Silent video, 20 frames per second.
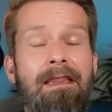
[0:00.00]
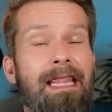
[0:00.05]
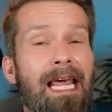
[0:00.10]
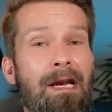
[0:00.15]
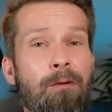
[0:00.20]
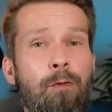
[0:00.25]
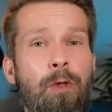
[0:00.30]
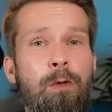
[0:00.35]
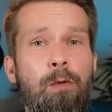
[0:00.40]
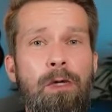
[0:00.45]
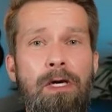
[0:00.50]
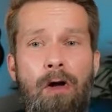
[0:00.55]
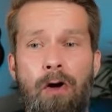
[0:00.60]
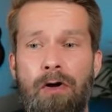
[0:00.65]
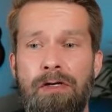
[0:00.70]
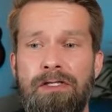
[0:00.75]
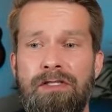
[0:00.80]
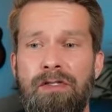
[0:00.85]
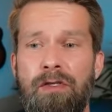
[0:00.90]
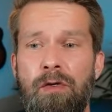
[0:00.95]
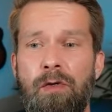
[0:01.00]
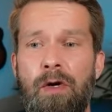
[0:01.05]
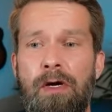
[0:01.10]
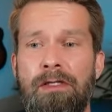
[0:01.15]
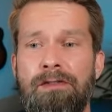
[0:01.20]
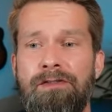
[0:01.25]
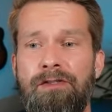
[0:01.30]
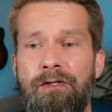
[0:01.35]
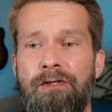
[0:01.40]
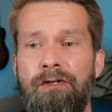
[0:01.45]
Then we will also
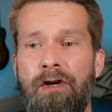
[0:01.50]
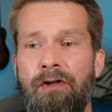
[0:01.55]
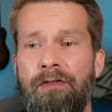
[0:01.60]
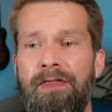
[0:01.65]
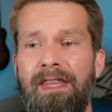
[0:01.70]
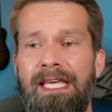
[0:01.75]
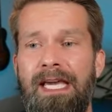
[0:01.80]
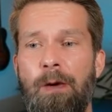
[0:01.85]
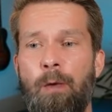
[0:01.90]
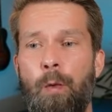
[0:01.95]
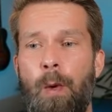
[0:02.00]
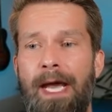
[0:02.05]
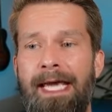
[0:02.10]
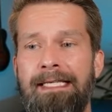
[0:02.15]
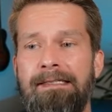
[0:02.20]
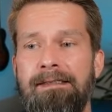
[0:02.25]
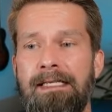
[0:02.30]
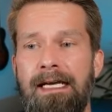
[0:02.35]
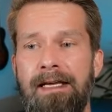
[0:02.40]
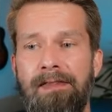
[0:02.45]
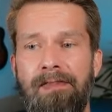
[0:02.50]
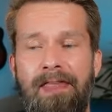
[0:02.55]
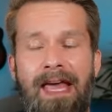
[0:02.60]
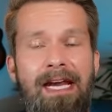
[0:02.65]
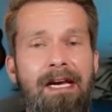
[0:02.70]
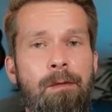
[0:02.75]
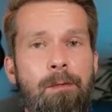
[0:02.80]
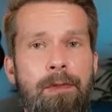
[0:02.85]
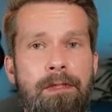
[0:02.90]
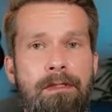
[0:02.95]
turn on the await
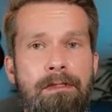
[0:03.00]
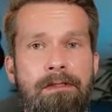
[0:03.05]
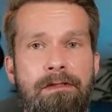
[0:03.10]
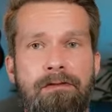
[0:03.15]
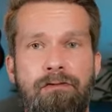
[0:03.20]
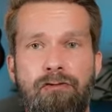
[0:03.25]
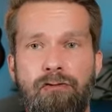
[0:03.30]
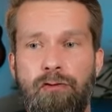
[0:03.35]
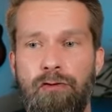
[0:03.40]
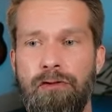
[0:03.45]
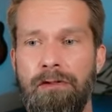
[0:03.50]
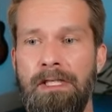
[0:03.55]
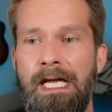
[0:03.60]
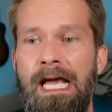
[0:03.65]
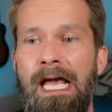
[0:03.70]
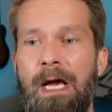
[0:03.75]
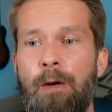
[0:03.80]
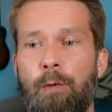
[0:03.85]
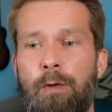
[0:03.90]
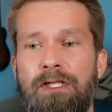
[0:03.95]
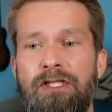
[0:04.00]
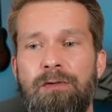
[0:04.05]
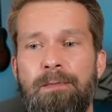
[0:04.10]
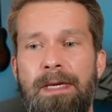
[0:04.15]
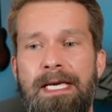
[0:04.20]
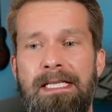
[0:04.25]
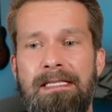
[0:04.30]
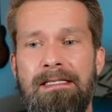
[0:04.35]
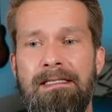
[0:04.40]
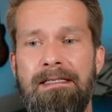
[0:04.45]
thenable rule, which
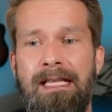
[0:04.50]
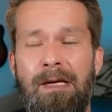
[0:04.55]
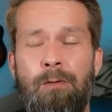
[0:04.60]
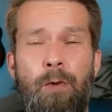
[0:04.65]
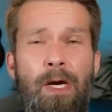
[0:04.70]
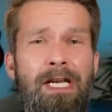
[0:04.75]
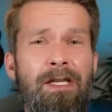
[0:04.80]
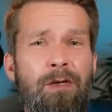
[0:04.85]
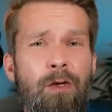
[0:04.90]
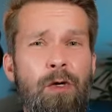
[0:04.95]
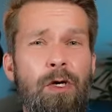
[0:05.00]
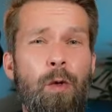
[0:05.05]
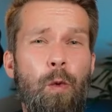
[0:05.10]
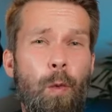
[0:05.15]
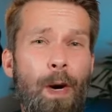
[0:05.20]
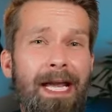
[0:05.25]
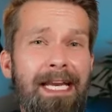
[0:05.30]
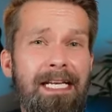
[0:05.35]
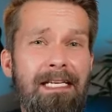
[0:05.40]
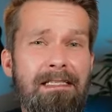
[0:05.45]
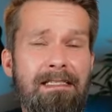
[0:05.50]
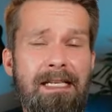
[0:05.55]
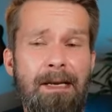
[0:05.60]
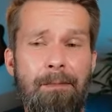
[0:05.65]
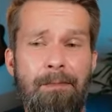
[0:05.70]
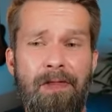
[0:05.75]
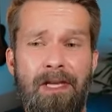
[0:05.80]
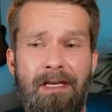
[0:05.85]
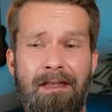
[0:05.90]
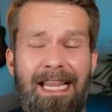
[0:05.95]
means that when you're awaiting
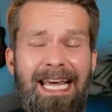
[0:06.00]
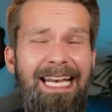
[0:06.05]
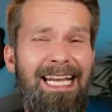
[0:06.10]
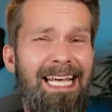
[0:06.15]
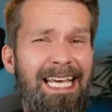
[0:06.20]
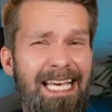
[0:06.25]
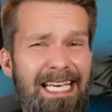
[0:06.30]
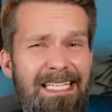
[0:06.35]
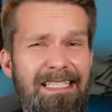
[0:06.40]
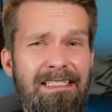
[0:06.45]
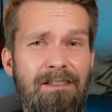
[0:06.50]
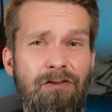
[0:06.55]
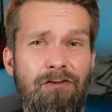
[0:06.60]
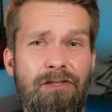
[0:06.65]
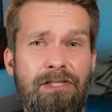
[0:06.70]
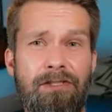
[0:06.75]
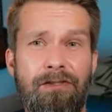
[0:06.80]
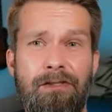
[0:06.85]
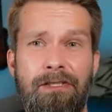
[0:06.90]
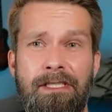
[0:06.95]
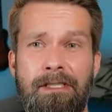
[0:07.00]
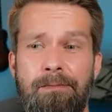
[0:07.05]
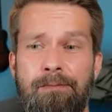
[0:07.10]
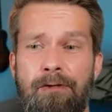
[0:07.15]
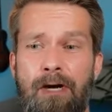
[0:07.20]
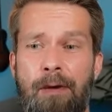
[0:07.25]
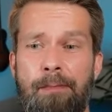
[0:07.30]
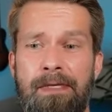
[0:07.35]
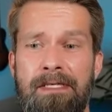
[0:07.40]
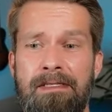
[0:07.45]
something that isn't returning a
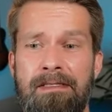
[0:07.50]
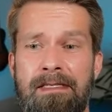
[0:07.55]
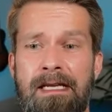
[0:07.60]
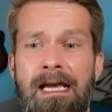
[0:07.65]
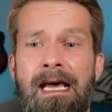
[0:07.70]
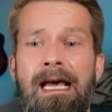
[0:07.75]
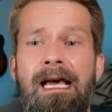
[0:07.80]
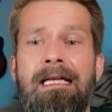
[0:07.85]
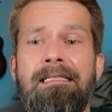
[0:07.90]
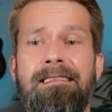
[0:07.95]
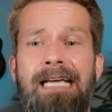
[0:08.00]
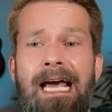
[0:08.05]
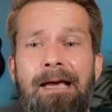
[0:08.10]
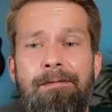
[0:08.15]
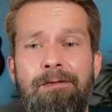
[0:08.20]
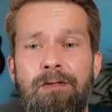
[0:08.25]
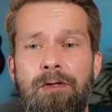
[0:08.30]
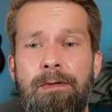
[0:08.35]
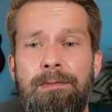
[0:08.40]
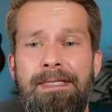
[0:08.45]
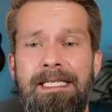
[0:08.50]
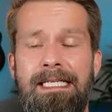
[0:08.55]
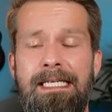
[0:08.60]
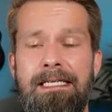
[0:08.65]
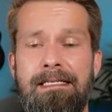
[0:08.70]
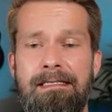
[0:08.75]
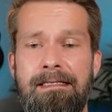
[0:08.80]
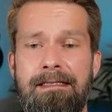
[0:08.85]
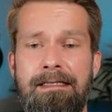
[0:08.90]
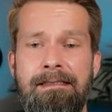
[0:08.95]
promise,
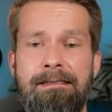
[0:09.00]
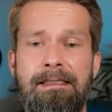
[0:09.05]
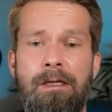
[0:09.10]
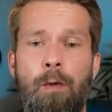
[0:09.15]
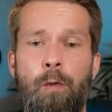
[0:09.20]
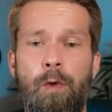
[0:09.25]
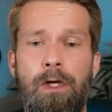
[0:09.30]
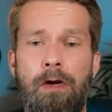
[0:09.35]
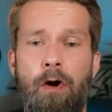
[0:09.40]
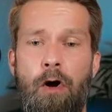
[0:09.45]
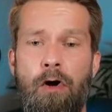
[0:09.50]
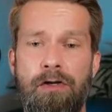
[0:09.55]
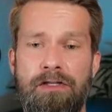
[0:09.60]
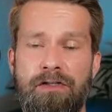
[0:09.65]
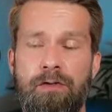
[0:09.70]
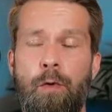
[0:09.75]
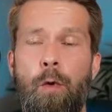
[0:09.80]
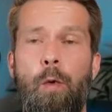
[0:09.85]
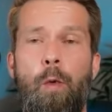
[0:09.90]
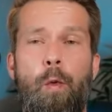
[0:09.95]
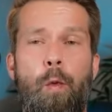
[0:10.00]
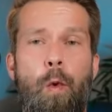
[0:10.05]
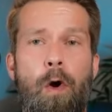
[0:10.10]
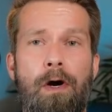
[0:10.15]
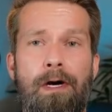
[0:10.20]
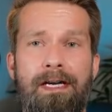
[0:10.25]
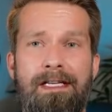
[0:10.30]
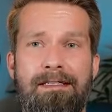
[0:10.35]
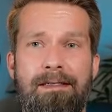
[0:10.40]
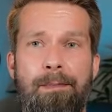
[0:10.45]
TypeScript-eslint will also
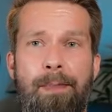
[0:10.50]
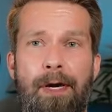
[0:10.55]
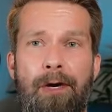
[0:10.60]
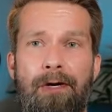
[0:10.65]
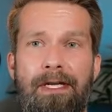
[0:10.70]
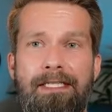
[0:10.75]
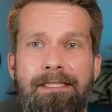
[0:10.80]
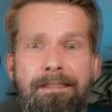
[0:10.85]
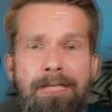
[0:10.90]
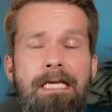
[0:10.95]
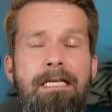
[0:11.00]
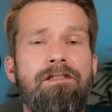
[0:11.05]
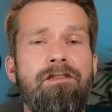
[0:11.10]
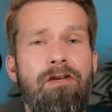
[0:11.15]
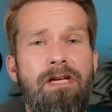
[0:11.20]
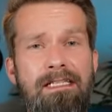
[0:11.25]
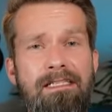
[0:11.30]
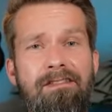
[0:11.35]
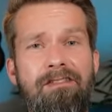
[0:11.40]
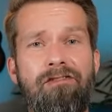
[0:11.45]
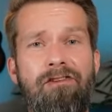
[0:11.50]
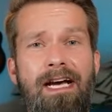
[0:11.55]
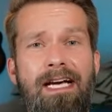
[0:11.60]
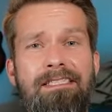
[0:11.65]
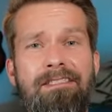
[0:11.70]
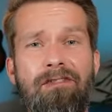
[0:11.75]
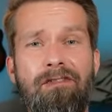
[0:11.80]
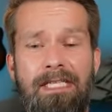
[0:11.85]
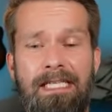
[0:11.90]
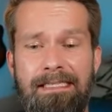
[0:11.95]
warn us about it. So let's try
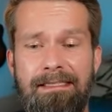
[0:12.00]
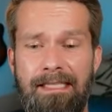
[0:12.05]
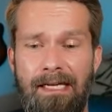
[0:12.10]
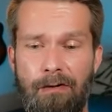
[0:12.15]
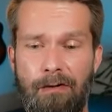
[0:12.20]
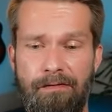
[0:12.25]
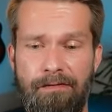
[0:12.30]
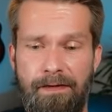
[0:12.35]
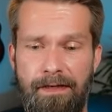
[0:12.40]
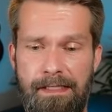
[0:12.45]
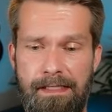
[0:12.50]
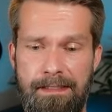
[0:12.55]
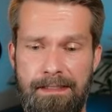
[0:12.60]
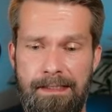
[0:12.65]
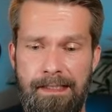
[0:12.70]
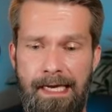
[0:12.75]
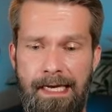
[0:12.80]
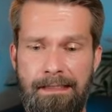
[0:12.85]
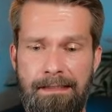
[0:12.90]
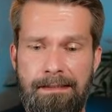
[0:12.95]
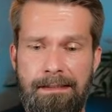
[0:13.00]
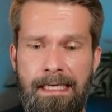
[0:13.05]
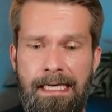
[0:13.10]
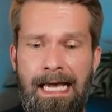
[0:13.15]
to lint our files again.